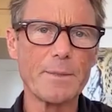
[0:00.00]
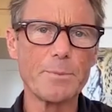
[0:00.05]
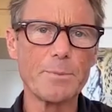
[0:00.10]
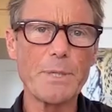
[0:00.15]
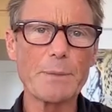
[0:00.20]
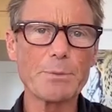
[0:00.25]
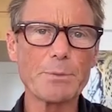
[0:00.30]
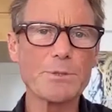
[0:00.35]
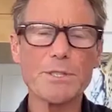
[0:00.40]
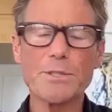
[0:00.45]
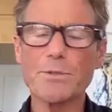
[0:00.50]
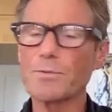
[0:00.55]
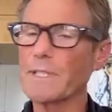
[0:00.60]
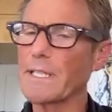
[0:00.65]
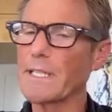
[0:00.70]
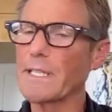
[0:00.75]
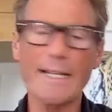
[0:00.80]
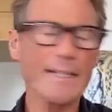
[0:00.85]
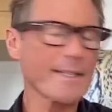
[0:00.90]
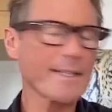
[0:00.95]
People just
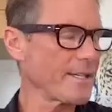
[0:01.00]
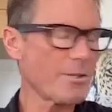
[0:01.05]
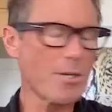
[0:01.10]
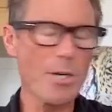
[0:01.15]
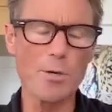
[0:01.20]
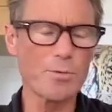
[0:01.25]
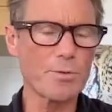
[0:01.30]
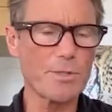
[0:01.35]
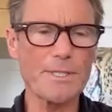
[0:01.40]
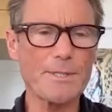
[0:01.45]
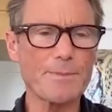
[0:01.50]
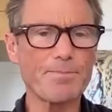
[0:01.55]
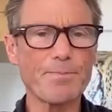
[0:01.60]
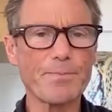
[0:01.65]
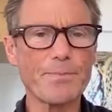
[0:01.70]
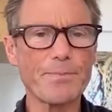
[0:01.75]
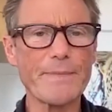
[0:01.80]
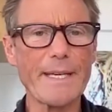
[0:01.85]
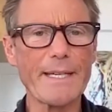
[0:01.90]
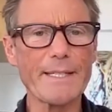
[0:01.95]
feel like they're over it.
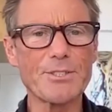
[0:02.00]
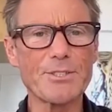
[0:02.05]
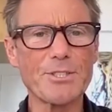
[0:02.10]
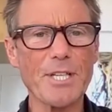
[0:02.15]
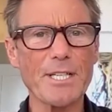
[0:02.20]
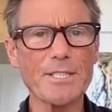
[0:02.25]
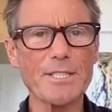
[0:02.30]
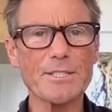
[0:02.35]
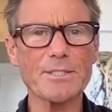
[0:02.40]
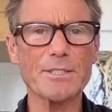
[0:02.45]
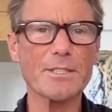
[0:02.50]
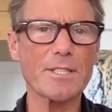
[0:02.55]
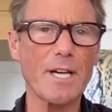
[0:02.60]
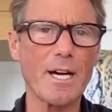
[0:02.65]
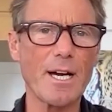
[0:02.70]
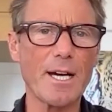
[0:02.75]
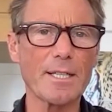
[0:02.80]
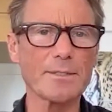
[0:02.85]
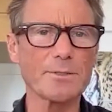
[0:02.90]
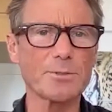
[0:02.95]
They just
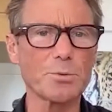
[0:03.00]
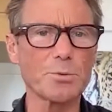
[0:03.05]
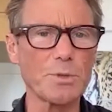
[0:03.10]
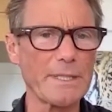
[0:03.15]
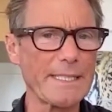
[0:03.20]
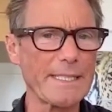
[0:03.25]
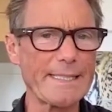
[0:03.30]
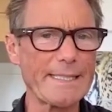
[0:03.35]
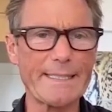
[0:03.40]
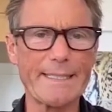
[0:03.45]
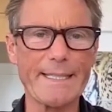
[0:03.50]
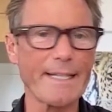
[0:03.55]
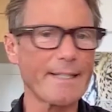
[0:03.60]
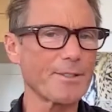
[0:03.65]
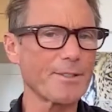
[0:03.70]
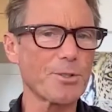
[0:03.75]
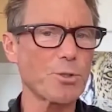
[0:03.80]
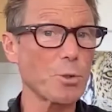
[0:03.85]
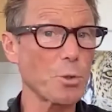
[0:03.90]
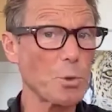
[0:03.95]
can't really get
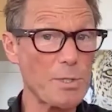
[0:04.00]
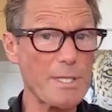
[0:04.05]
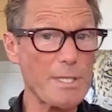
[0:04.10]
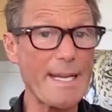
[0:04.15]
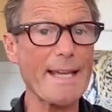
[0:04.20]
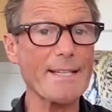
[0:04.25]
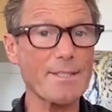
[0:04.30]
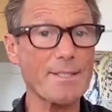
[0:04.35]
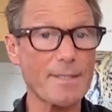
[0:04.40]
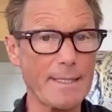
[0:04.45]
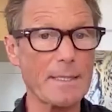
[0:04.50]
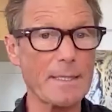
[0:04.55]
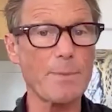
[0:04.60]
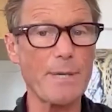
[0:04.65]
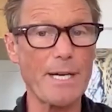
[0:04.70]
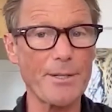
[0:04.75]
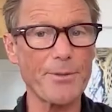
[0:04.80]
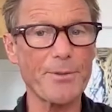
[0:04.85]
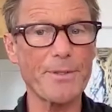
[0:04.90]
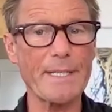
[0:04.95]
enthusiastic
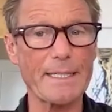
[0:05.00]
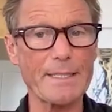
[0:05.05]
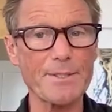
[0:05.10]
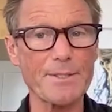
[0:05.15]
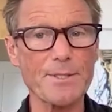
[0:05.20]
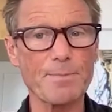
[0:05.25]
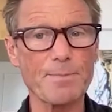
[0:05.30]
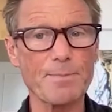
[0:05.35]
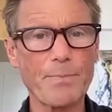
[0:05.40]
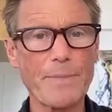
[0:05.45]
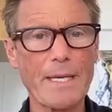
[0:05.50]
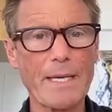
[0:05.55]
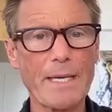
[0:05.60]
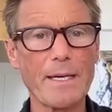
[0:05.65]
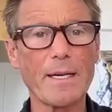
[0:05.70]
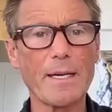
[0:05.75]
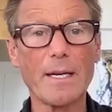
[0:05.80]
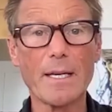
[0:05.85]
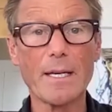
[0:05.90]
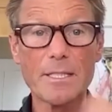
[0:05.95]
about things.
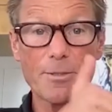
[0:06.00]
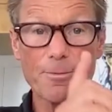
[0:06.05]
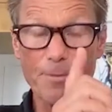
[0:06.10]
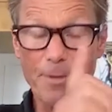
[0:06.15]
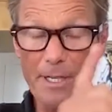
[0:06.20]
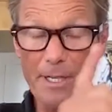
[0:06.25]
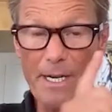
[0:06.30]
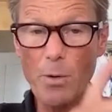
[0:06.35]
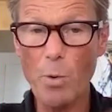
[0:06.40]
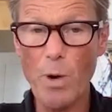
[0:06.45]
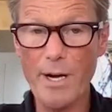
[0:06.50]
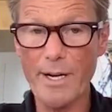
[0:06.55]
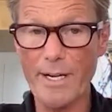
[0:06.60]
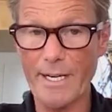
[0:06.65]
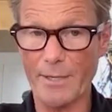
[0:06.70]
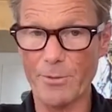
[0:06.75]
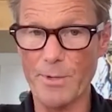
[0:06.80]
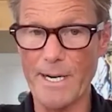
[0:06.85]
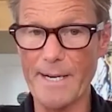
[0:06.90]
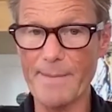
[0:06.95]
It's very
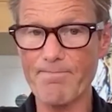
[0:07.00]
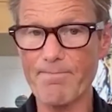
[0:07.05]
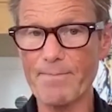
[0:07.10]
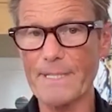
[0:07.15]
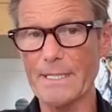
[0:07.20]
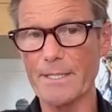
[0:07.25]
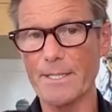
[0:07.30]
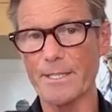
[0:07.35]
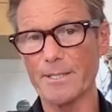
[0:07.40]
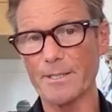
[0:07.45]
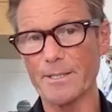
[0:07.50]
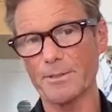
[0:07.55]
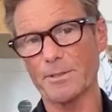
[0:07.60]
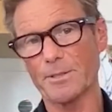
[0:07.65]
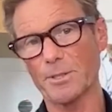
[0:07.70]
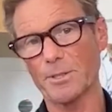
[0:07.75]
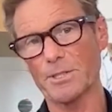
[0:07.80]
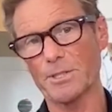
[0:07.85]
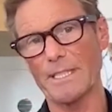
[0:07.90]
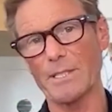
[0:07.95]
worrying, right? You know,
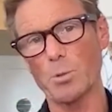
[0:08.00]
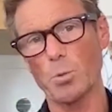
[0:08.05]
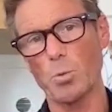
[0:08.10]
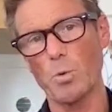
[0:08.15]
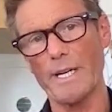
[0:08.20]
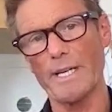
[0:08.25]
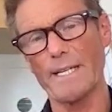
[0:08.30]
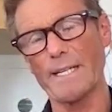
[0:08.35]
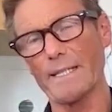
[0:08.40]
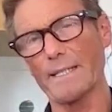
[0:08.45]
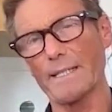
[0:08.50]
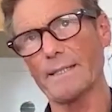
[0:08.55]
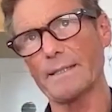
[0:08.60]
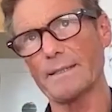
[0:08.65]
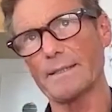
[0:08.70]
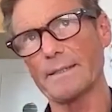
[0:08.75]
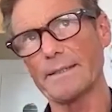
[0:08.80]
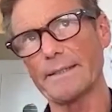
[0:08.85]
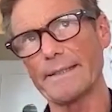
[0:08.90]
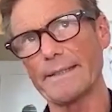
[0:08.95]
because in a
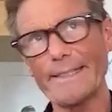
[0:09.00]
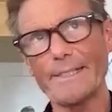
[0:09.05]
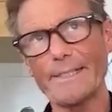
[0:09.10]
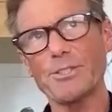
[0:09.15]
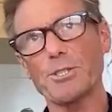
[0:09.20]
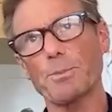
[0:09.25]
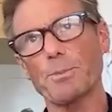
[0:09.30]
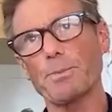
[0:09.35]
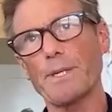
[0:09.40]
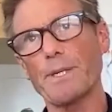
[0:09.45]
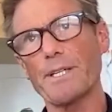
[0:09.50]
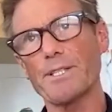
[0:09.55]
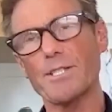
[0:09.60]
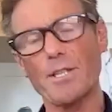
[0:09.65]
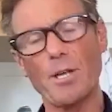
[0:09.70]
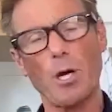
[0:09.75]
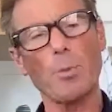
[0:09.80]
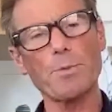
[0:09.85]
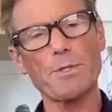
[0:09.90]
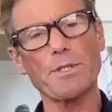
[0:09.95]
way, leadership is
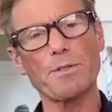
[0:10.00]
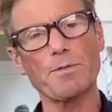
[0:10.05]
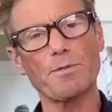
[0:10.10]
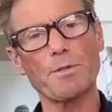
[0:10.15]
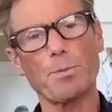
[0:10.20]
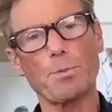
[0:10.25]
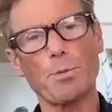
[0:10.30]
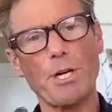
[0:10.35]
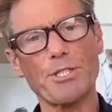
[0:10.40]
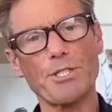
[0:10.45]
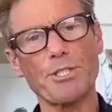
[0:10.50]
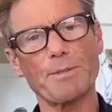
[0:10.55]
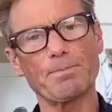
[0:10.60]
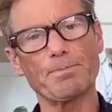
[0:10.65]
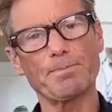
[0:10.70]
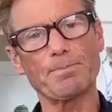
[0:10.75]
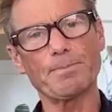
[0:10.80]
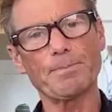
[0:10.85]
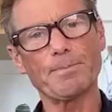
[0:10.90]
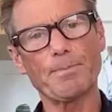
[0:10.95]
the opposite of
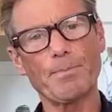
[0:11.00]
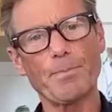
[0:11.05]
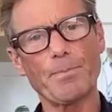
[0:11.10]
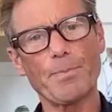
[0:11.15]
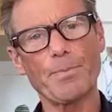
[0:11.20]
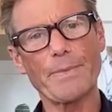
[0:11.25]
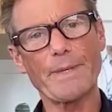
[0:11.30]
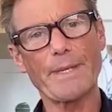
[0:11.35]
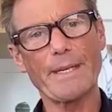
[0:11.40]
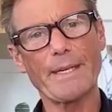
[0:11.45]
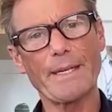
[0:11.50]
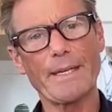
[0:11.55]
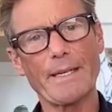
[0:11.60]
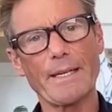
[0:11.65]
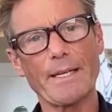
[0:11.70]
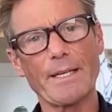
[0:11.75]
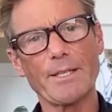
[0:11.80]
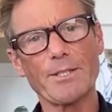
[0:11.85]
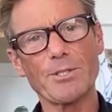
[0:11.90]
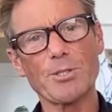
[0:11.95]
depression.
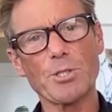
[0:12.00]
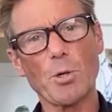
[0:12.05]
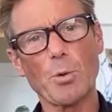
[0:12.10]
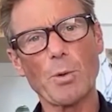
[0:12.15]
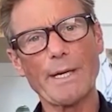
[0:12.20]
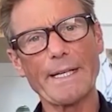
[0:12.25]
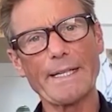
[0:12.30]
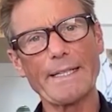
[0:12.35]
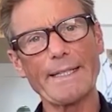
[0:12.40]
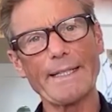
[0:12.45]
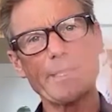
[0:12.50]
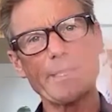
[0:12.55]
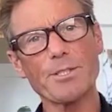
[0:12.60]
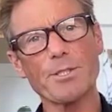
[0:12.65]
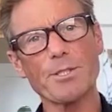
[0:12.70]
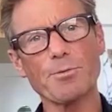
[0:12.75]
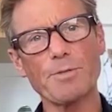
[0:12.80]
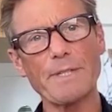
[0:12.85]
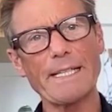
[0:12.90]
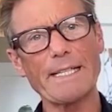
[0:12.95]
So when
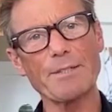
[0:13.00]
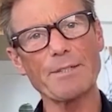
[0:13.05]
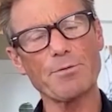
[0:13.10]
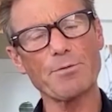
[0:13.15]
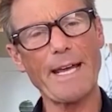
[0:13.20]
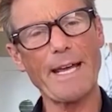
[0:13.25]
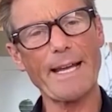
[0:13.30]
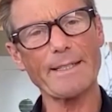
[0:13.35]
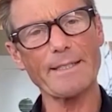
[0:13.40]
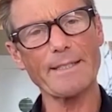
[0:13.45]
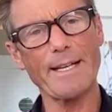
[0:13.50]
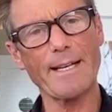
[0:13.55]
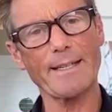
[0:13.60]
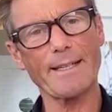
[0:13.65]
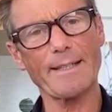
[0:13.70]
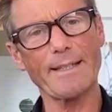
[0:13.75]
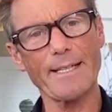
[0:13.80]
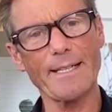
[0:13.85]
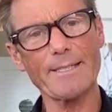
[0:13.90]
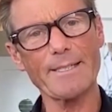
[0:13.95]
leaders are feeling flat
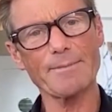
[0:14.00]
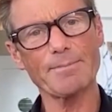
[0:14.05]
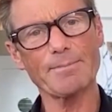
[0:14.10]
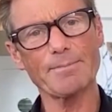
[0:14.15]
like that,